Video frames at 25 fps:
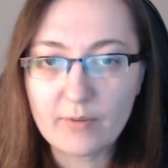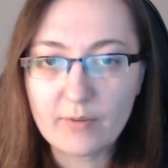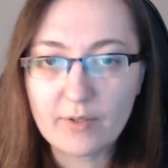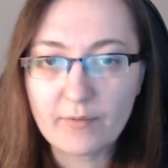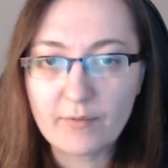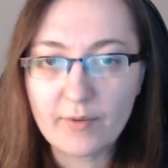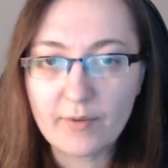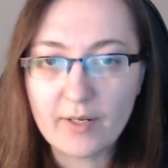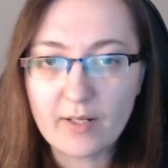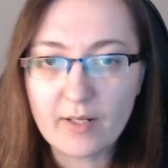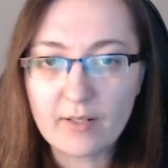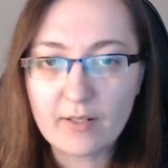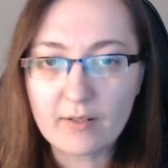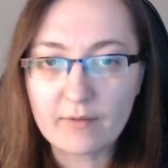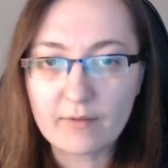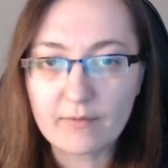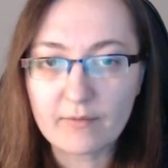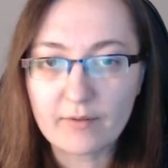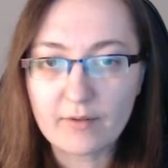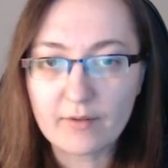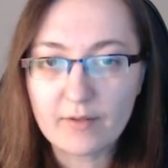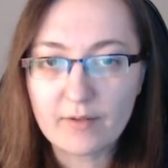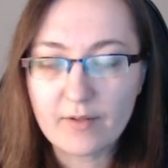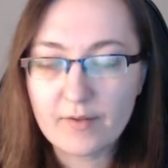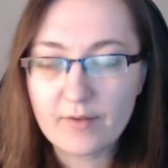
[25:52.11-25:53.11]

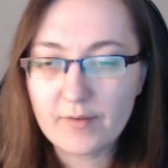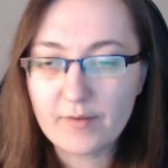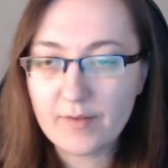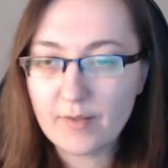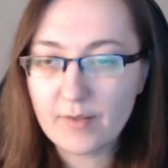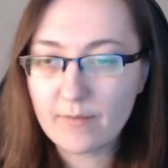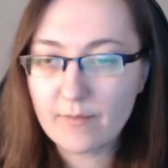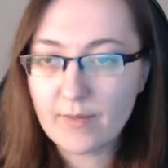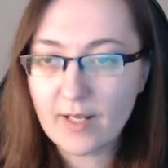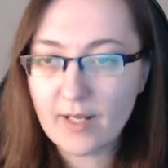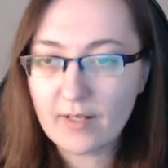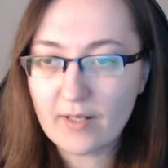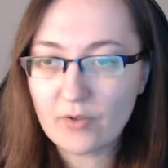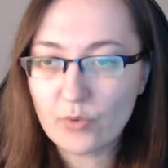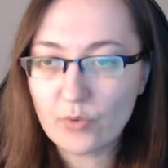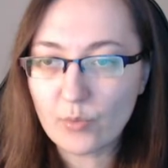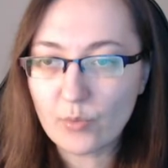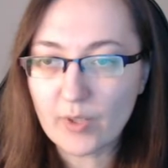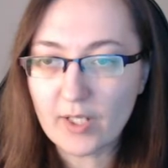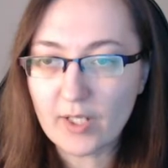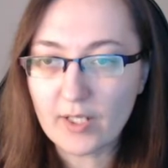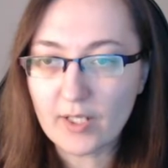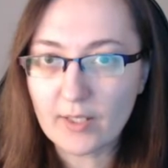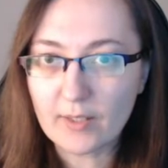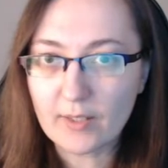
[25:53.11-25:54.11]
around. See you next
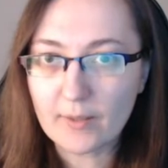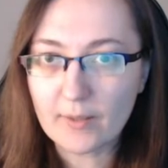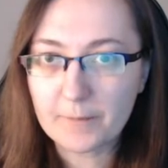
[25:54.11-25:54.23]
week.